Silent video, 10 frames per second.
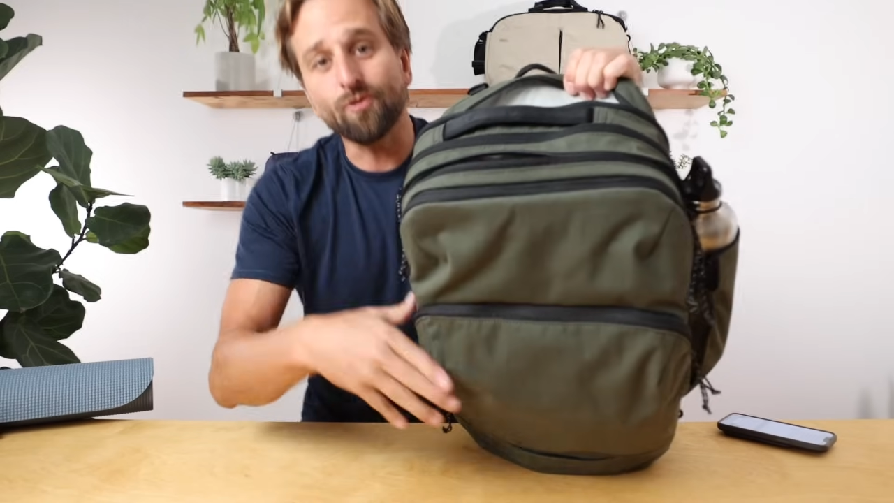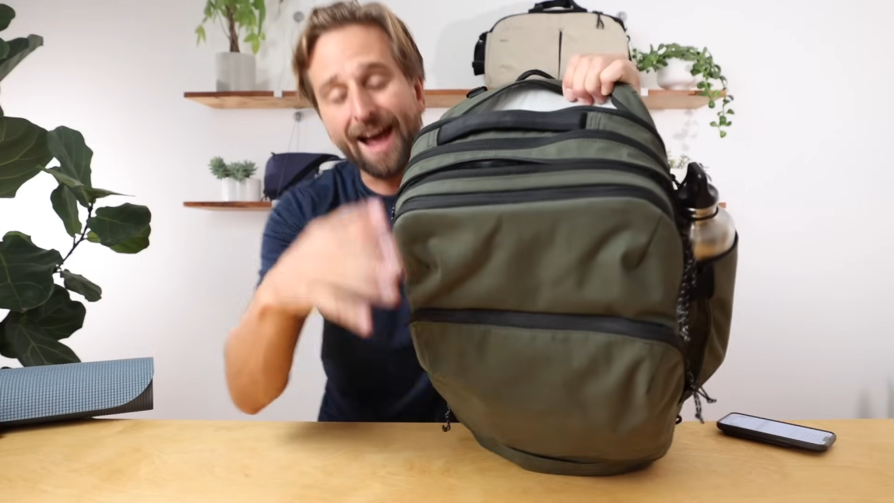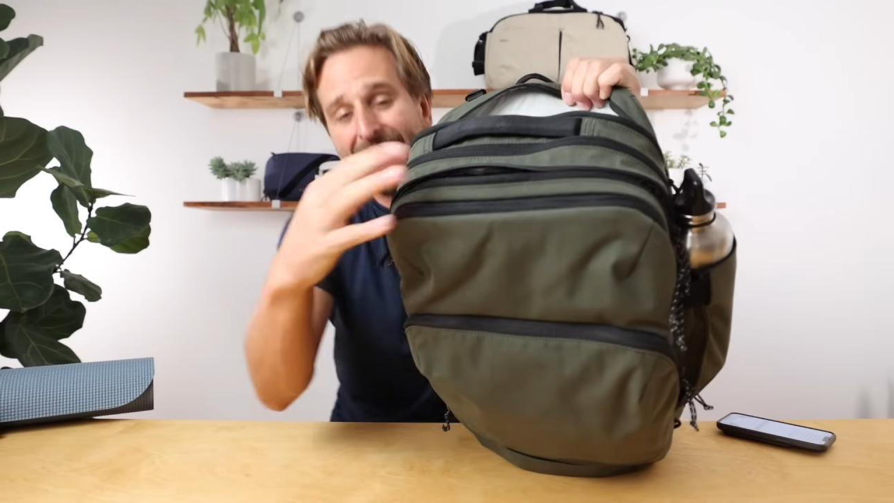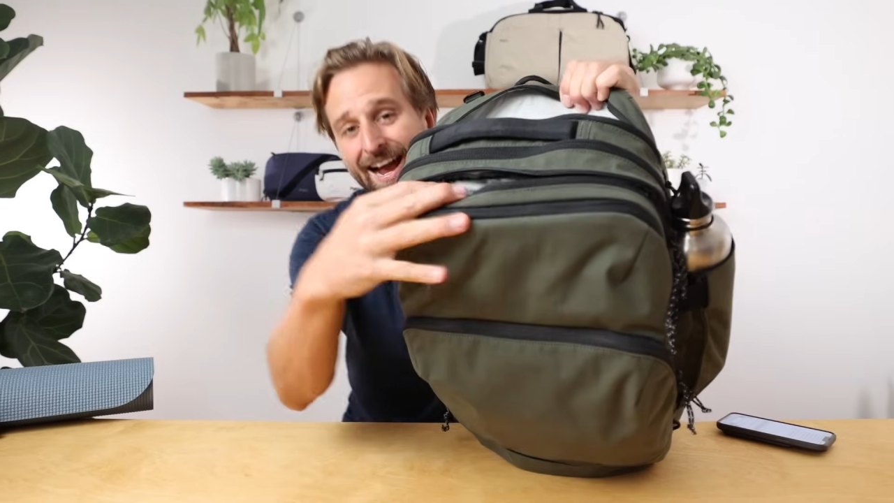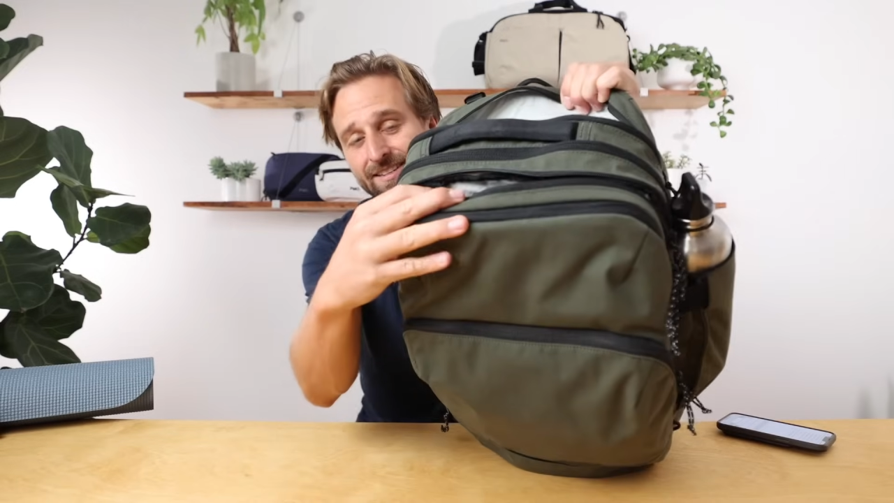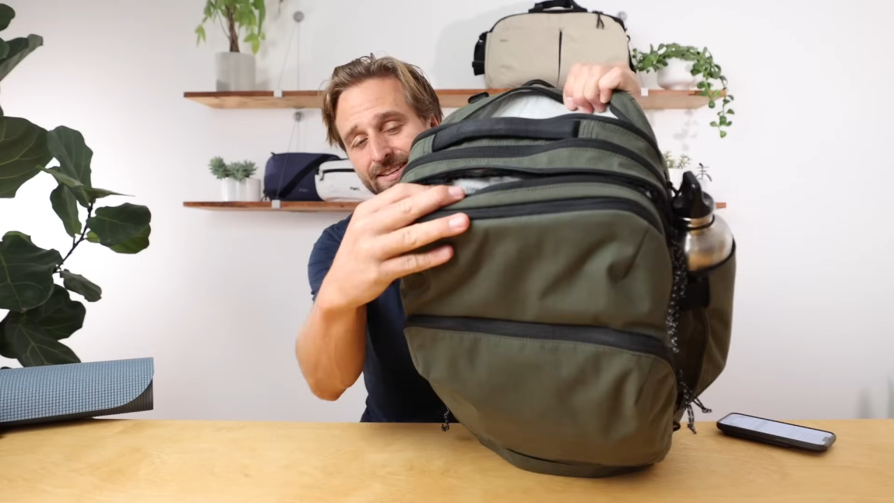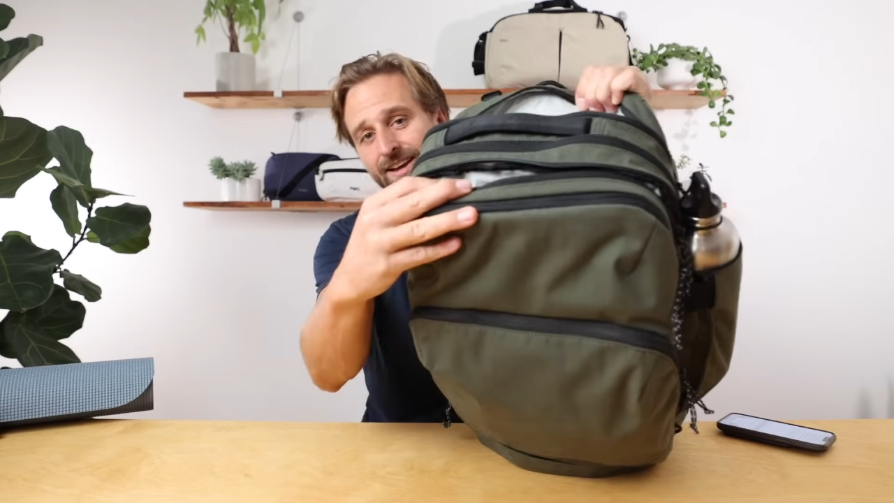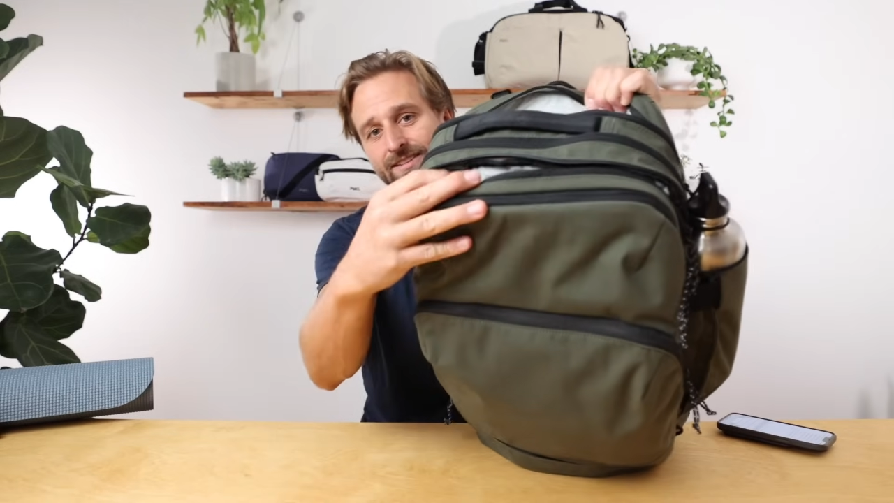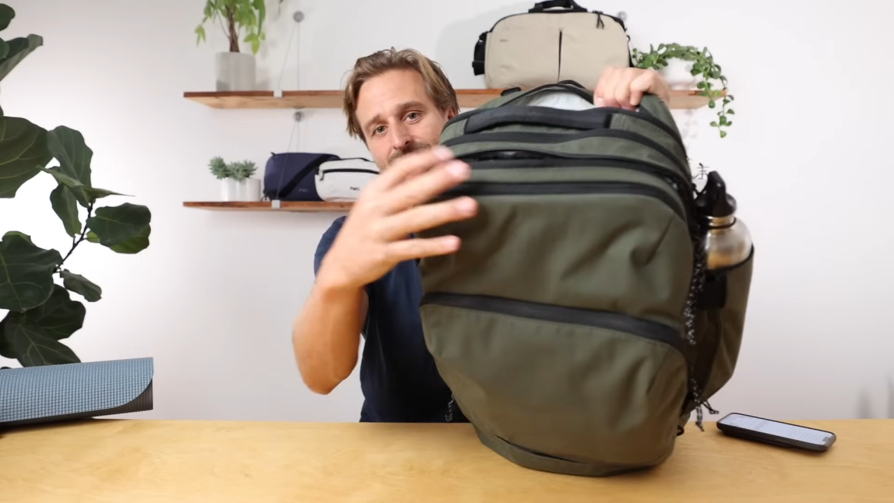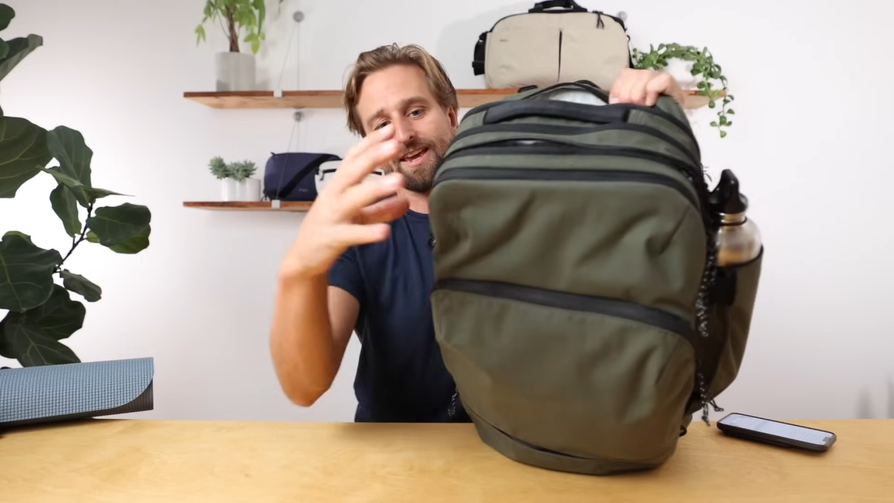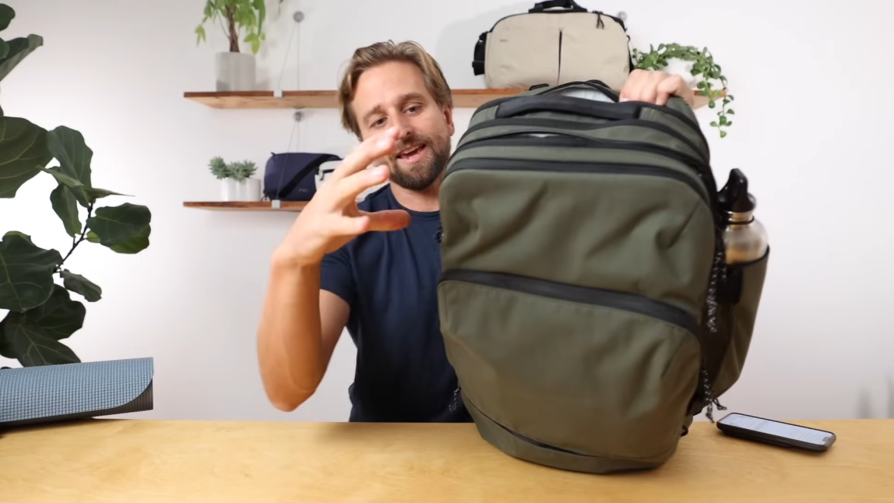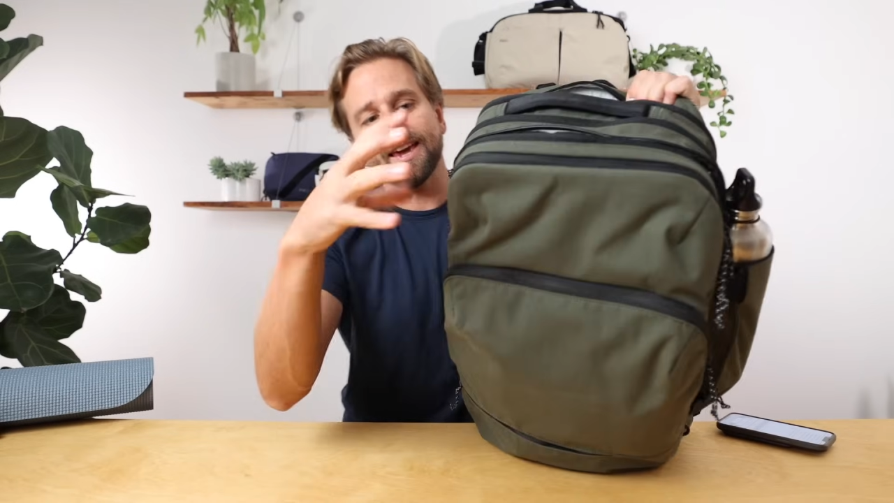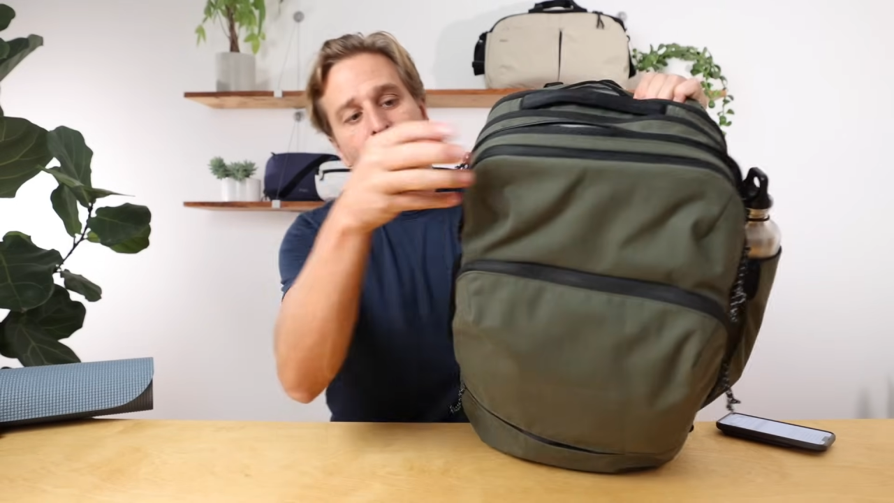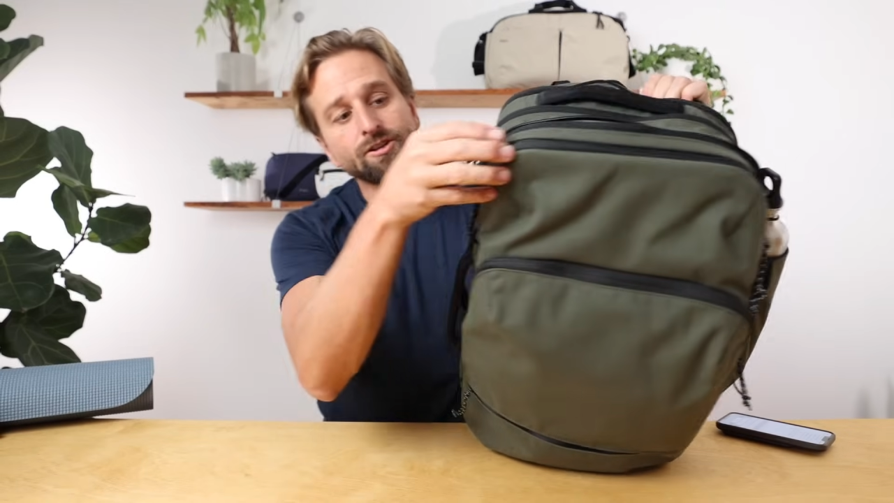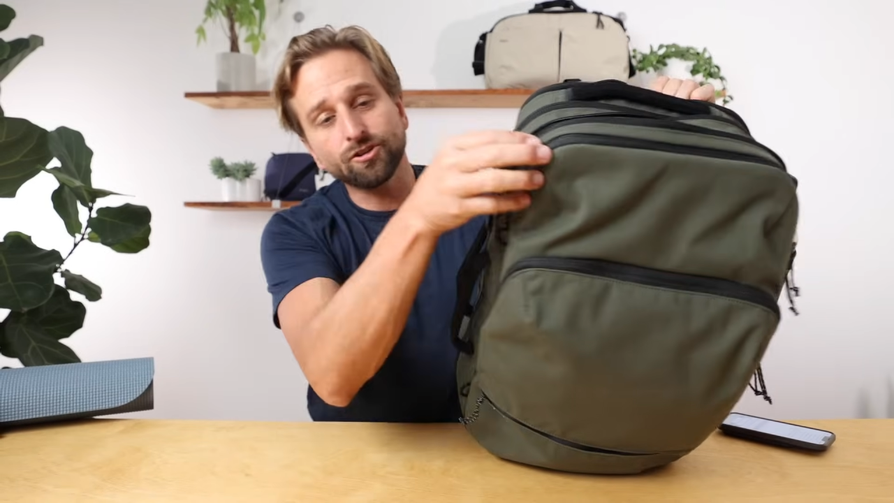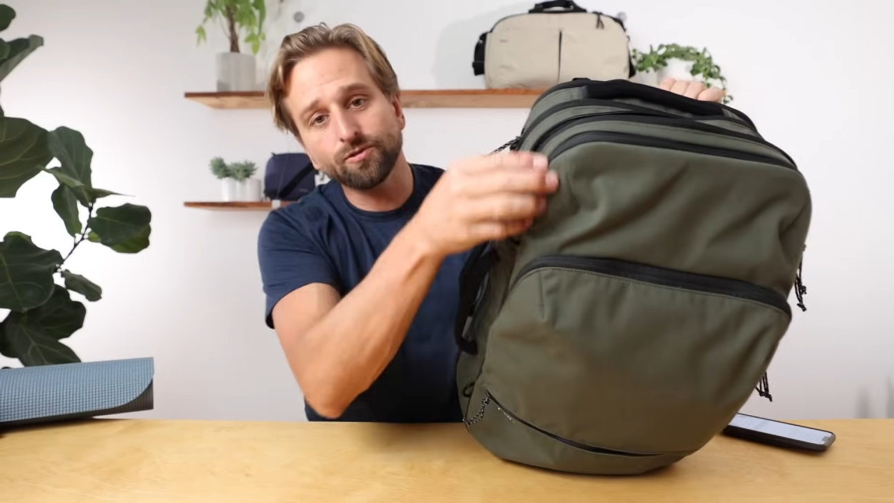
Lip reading: you access into